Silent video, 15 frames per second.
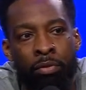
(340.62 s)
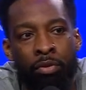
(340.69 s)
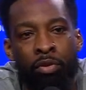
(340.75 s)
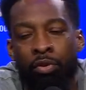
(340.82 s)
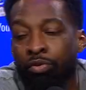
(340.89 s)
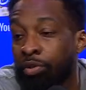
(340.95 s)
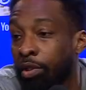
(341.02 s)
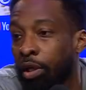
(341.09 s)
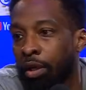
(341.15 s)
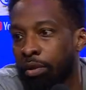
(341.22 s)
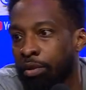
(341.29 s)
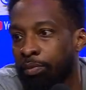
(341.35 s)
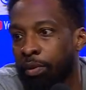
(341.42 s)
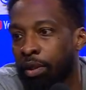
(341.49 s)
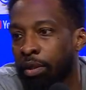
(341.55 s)
you don't see all
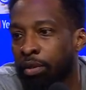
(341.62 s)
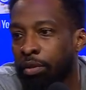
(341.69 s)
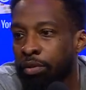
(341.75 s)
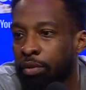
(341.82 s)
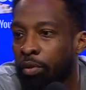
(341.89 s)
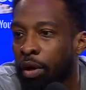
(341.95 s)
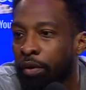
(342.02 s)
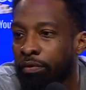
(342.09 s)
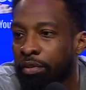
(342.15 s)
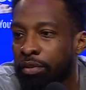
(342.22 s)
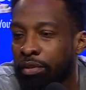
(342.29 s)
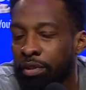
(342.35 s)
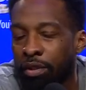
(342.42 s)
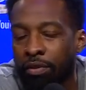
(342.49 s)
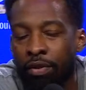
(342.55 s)
this media too
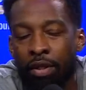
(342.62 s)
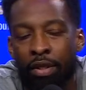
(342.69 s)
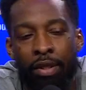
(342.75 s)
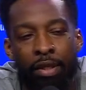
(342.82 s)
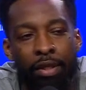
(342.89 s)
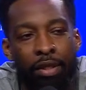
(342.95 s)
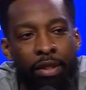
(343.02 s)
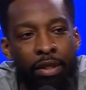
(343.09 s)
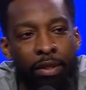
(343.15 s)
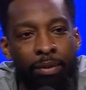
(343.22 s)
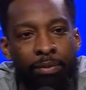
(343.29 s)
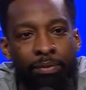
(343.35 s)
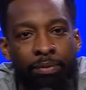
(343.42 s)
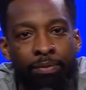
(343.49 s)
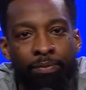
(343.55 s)
often. So,
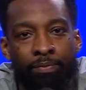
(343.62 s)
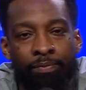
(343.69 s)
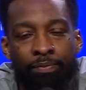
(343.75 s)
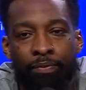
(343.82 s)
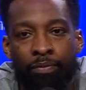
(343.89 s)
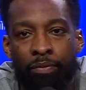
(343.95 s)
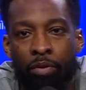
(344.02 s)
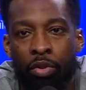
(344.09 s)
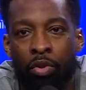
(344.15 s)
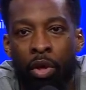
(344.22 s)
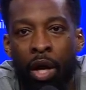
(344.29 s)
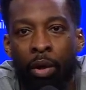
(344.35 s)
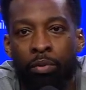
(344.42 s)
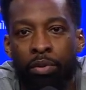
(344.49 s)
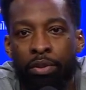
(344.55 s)
um, you
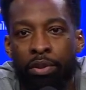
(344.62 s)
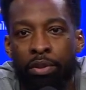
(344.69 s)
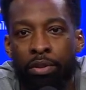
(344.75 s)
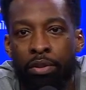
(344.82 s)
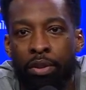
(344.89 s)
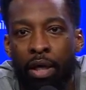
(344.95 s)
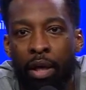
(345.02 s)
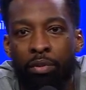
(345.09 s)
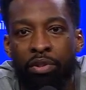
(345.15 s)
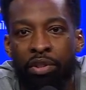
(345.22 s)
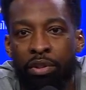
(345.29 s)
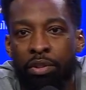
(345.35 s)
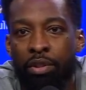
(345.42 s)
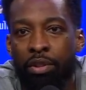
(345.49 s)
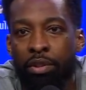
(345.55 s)
know, I was I was
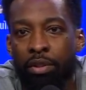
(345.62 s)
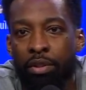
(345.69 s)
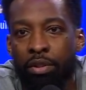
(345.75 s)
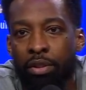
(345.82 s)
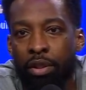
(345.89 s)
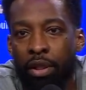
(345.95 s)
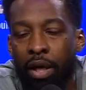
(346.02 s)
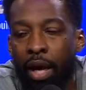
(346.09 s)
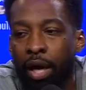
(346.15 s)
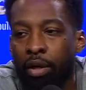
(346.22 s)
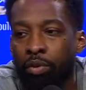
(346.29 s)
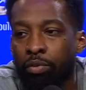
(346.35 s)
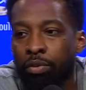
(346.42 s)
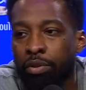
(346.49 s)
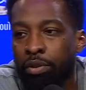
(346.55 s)
just a, a guy
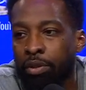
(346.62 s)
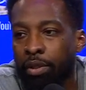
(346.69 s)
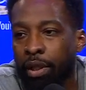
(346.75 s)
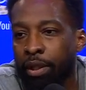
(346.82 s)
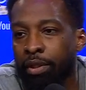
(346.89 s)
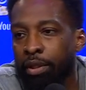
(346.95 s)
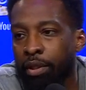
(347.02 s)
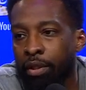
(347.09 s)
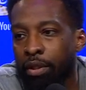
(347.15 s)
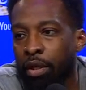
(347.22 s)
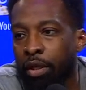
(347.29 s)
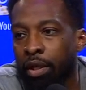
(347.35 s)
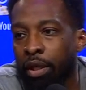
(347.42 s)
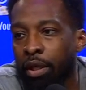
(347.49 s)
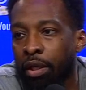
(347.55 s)
who was like a deer
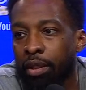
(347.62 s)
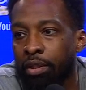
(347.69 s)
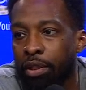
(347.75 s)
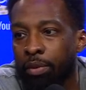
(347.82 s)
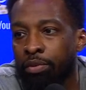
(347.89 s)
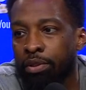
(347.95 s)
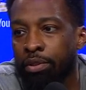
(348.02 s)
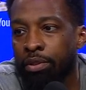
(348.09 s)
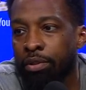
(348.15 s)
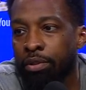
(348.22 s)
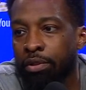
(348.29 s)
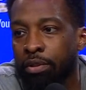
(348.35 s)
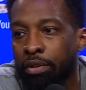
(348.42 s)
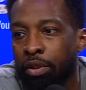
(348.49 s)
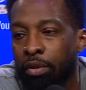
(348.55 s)
caught in the headlights. I was
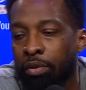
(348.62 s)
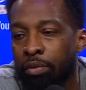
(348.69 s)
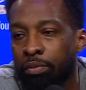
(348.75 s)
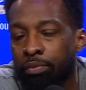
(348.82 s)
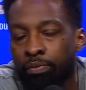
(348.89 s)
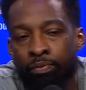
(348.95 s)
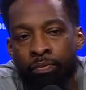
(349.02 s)
just you know